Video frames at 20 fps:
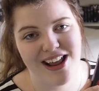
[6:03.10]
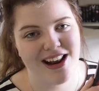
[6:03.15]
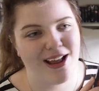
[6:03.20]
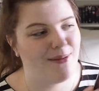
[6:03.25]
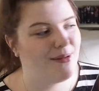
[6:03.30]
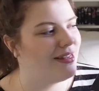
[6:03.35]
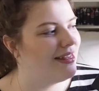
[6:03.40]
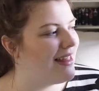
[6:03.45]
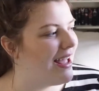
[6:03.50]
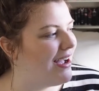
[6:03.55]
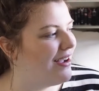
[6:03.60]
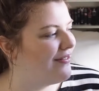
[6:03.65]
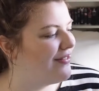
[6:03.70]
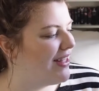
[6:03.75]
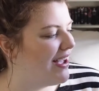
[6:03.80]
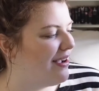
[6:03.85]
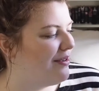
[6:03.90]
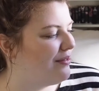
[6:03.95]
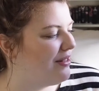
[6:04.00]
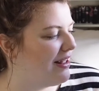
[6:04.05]
And I would love
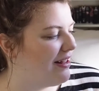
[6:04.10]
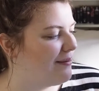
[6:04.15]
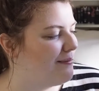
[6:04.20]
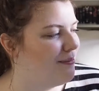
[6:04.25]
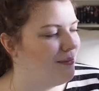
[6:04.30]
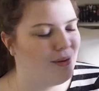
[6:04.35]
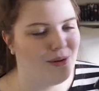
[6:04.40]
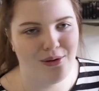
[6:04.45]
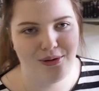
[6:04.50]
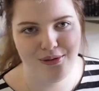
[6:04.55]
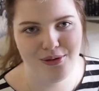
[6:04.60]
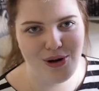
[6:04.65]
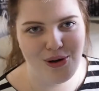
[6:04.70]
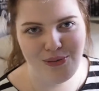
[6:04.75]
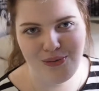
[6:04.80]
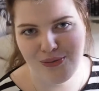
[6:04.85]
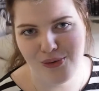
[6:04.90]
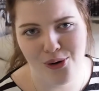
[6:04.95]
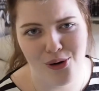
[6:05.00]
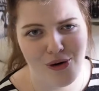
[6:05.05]
that there's more
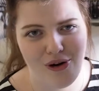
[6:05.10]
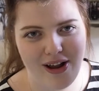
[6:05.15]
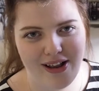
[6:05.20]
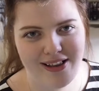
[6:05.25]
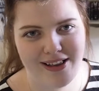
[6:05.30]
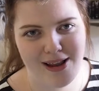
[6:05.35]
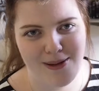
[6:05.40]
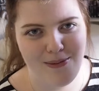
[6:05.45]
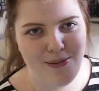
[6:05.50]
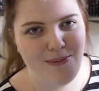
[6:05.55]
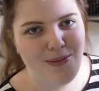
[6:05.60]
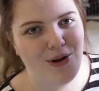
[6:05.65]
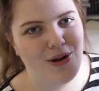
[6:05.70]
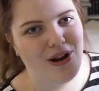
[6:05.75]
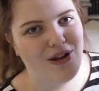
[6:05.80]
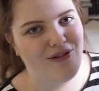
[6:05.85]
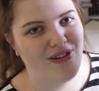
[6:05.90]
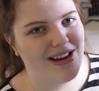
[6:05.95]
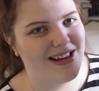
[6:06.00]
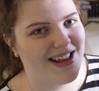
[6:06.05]
Aurora Sleeping
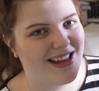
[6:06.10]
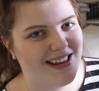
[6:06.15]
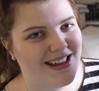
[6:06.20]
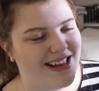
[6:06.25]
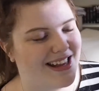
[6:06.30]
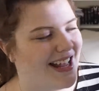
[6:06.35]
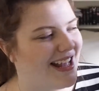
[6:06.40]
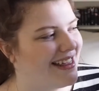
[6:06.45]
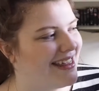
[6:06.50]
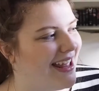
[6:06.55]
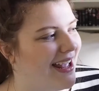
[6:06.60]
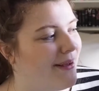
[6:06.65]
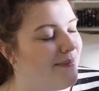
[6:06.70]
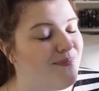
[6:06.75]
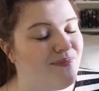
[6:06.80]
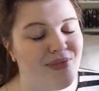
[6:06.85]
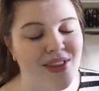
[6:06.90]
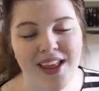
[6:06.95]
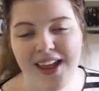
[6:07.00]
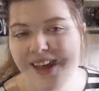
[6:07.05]
Beauty retellings out there.
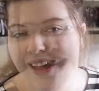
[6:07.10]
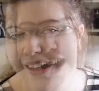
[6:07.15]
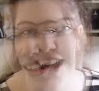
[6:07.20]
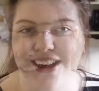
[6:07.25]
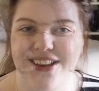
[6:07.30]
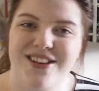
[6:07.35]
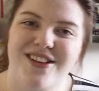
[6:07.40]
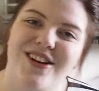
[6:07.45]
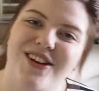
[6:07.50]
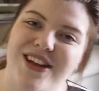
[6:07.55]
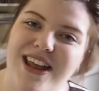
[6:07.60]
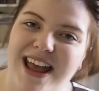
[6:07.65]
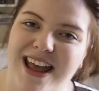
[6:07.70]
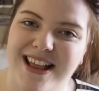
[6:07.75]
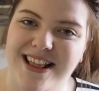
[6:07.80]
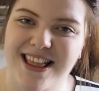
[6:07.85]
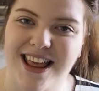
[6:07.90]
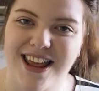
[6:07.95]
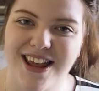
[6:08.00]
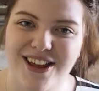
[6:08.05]
So
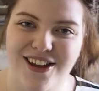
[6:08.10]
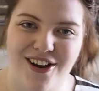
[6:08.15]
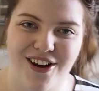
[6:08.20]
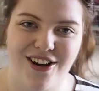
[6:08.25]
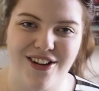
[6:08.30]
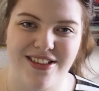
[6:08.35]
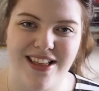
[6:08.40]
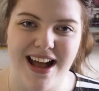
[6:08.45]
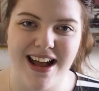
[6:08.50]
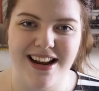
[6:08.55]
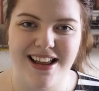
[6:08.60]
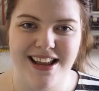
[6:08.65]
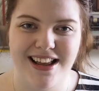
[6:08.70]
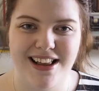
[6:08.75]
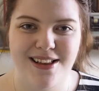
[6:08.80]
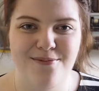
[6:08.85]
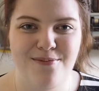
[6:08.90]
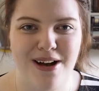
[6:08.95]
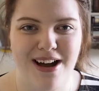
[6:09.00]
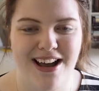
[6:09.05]
yeah, there you go. That
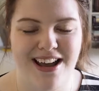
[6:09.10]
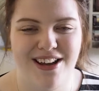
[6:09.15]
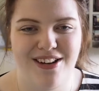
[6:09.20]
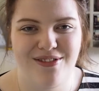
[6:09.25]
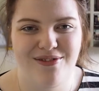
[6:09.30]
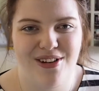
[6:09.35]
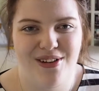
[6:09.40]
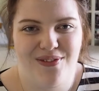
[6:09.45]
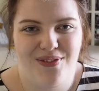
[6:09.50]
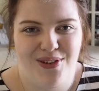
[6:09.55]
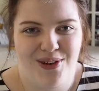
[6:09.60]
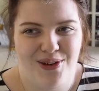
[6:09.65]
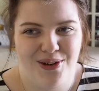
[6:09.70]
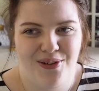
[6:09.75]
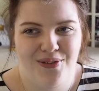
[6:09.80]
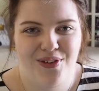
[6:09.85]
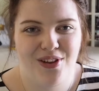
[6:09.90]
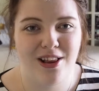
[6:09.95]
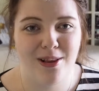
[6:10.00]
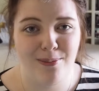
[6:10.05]
is my
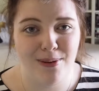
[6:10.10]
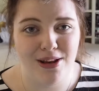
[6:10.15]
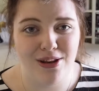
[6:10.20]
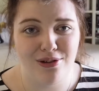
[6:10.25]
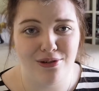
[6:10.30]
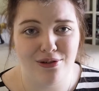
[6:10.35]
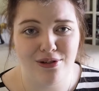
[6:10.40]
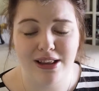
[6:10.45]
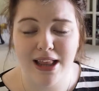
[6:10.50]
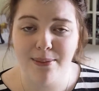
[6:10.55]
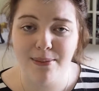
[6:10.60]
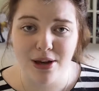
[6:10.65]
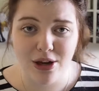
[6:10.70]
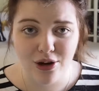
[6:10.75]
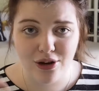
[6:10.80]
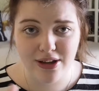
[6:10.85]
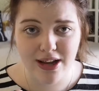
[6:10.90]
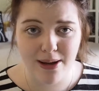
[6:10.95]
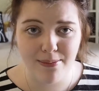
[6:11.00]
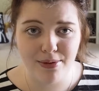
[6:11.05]
review for Spindle. Let me
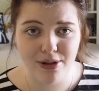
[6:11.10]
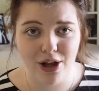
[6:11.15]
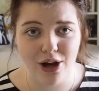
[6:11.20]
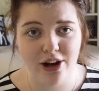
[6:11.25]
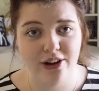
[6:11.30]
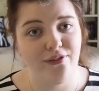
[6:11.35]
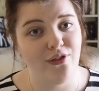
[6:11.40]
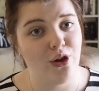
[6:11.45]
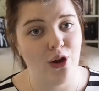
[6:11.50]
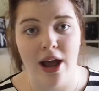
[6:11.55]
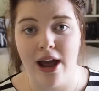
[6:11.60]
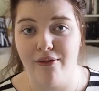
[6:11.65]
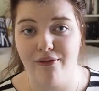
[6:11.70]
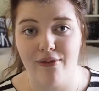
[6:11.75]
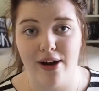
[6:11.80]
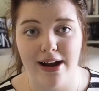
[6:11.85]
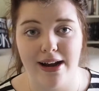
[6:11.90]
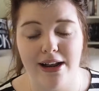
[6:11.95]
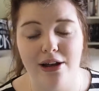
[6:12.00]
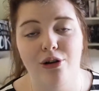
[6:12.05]
know down below if you have
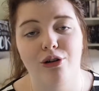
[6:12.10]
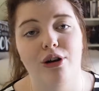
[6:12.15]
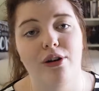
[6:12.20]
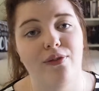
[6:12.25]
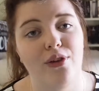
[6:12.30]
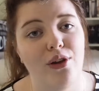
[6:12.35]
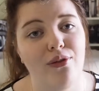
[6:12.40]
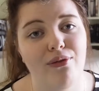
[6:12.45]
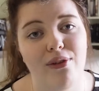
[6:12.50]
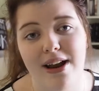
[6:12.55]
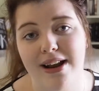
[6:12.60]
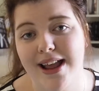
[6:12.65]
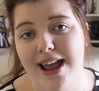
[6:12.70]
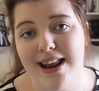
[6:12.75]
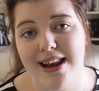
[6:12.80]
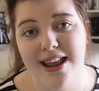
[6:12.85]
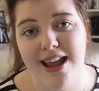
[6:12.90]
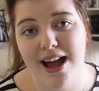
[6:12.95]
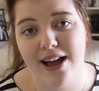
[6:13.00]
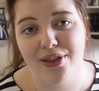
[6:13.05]
read it or if you've read
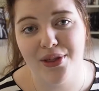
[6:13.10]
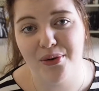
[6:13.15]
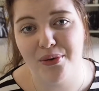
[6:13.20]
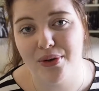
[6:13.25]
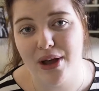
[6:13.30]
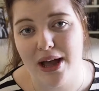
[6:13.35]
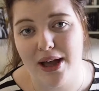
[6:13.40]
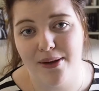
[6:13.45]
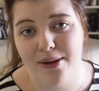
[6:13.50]
any other